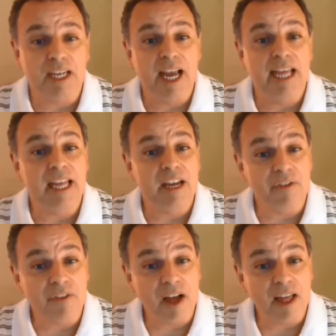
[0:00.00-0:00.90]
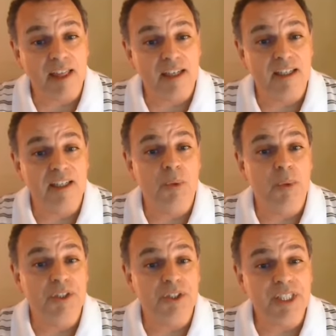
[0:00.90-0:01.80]
and thy Father
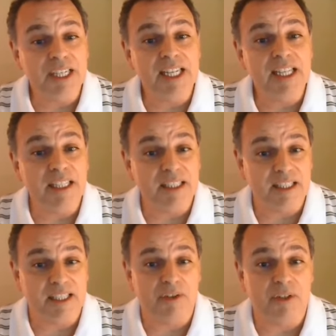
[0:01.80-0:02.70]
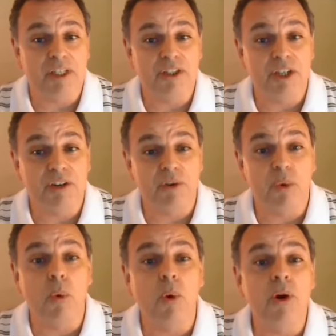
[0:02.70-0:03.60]
which seeth in secret shall
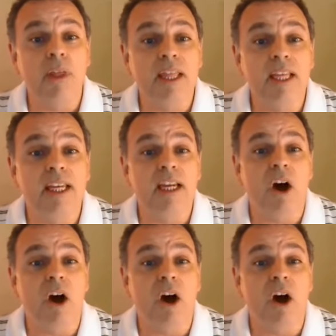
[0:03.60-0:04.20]
reward thee